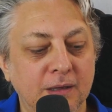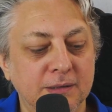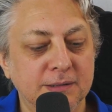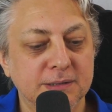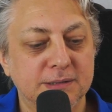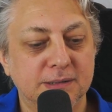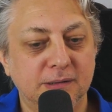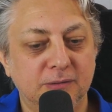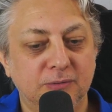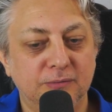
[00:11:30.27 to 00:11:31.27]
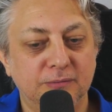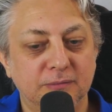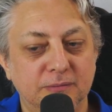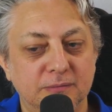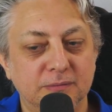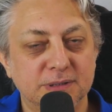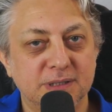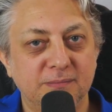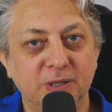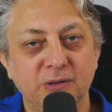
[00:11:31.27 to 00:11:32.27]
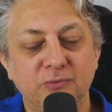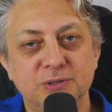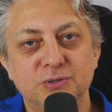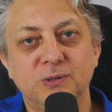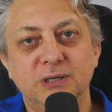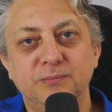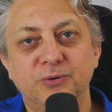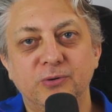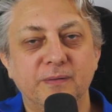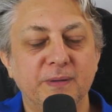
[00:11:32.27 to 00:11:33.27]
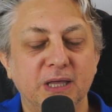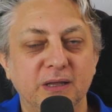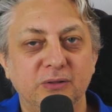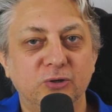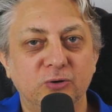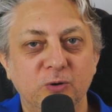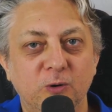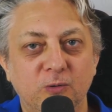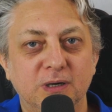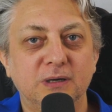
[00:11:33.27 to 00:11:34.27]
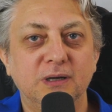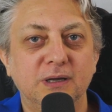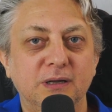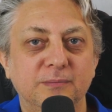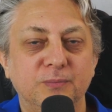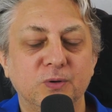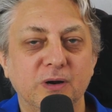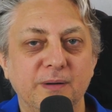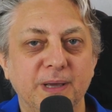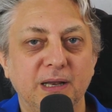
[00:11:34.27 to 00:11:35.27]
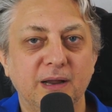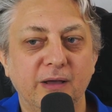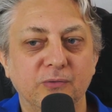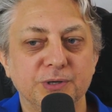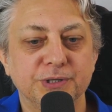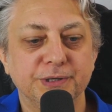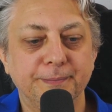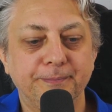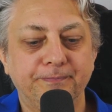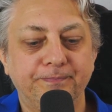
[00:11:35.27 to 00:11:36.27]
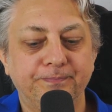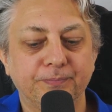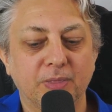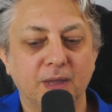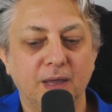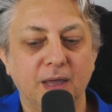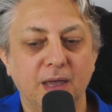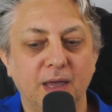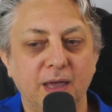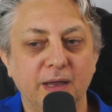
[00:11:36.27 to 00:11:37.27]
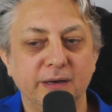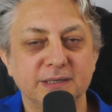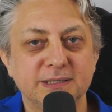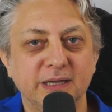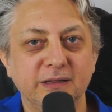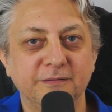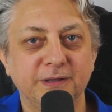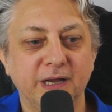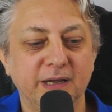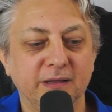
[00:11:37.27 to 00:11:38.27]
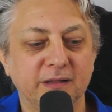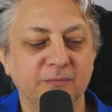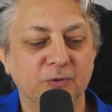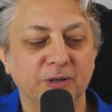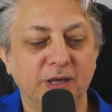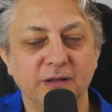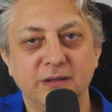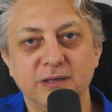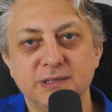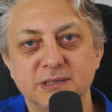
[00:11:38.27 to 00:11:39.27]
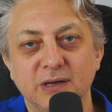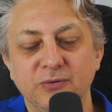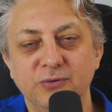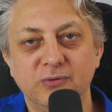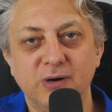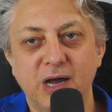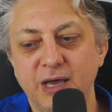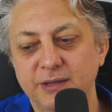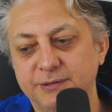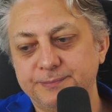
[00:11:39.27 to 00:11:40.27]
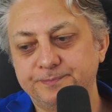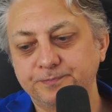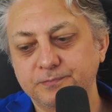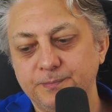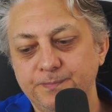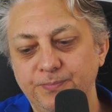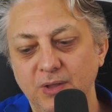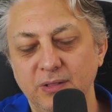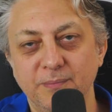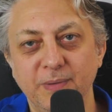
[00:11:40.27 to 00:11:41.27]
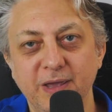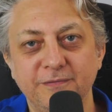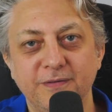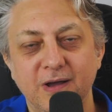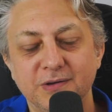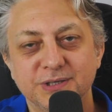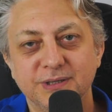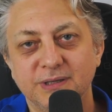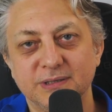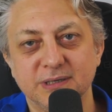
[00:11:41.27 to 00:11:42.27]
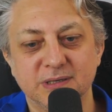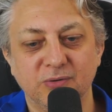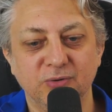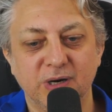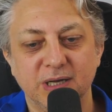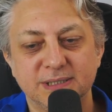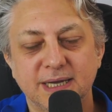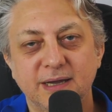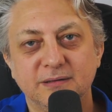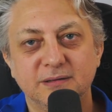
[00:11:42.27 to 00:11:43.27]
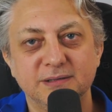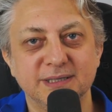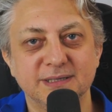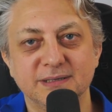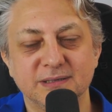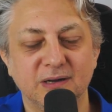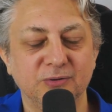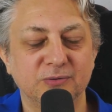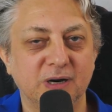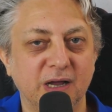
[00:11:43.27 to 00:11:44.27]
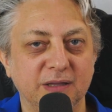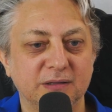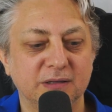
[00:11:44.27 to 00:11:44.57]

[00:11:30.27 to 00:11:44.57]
So somebody wants to learn programming, they don't know a programming language. And instead of telling them, okay, this is how you write the main function, this is how you write cycles, this is how you write